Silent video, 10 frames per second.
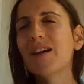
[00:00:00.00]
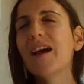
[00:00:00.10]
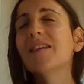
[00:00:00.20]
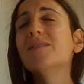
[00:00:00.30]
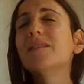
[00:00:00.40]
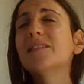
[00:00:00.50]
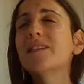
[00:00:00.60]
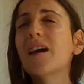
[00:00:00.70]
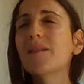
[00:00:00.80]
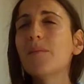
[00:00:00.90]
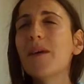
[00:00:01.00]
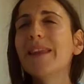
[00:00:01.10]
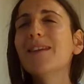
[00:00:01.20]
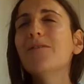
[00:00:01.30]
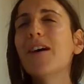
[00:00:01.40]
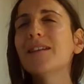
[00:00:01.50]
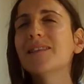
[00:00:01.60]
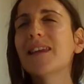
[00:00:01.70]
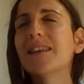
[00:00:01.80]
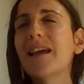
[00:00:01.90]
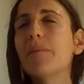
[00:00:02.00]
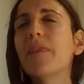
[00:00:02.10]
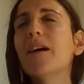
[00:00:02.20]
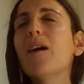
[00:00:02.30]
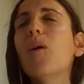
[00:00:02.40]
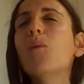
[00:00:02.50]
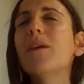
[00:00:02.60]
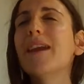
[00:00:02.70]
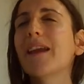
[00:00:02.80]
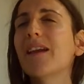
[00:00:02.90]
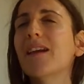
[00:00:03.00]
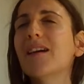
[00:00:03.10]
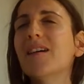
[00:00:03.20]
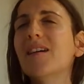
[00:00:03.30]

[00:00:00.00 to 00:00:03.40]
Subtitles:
and to start manifesting them, knowing